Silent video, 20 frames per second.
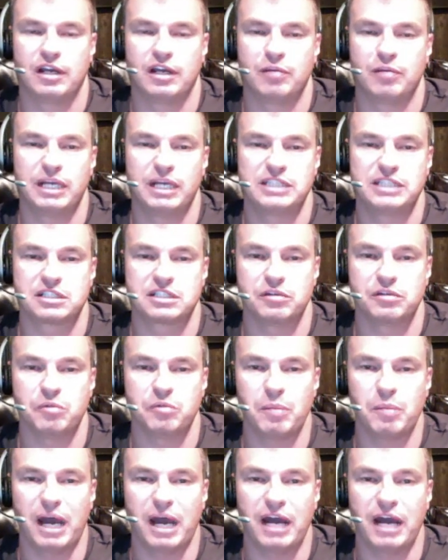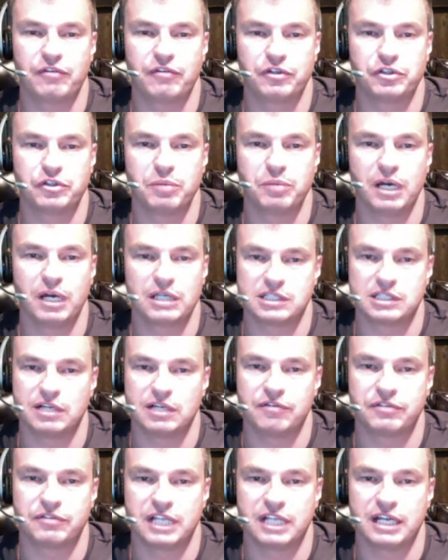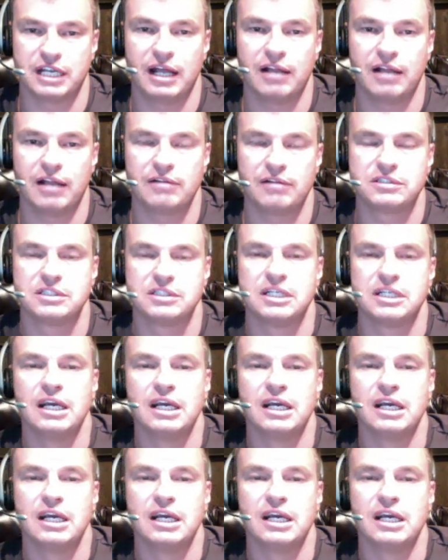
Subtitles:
Basically, we buy it for $2, sell it for $10.